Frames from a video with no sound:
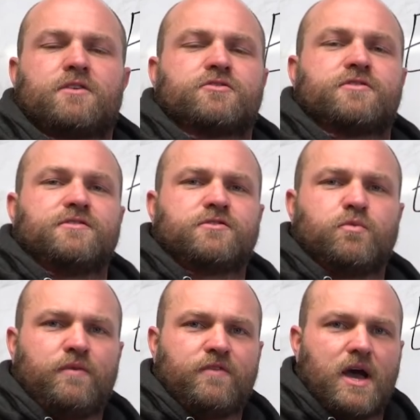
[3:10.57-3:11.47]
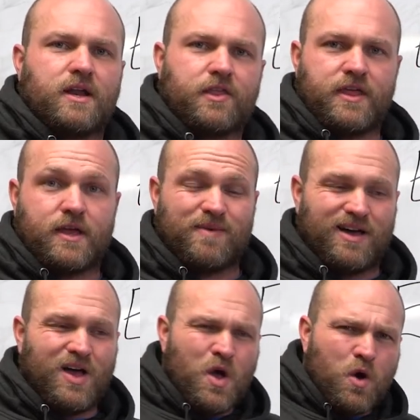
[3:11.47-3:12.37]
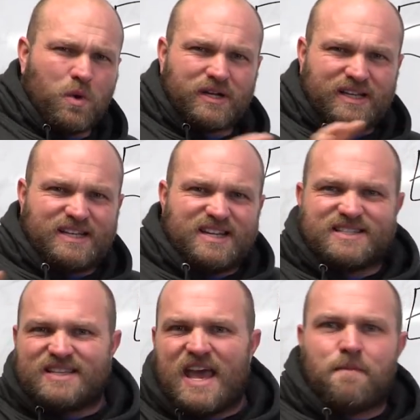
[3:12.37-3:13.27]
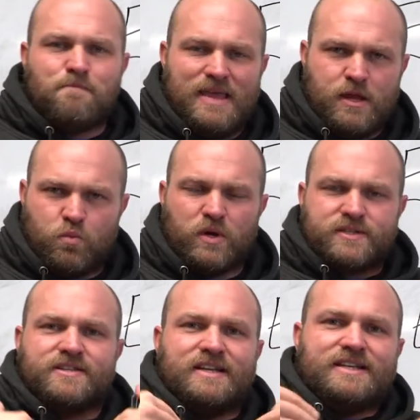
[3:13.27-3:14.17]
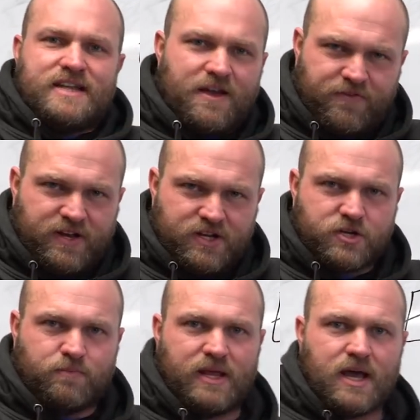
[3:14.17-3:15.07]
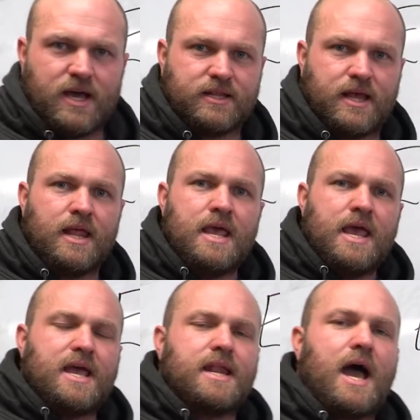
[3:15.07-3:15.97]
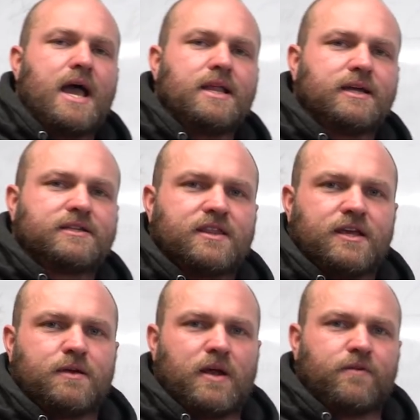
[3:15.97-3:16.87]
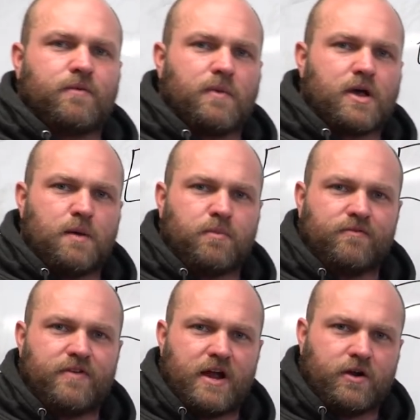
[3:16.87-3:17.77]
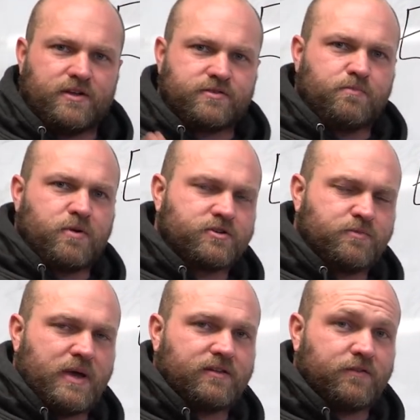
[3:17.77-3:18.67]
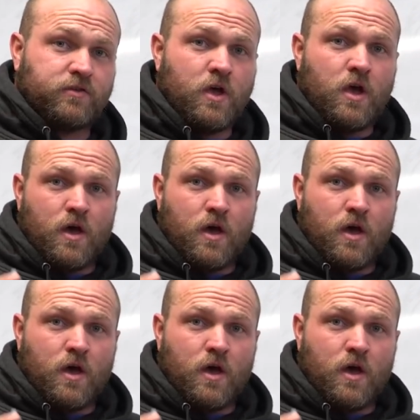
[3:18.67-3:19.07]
exercises, we've got to think about, what does that mean? What's the definition behind that? And I like to think about it from a couple various perspectives.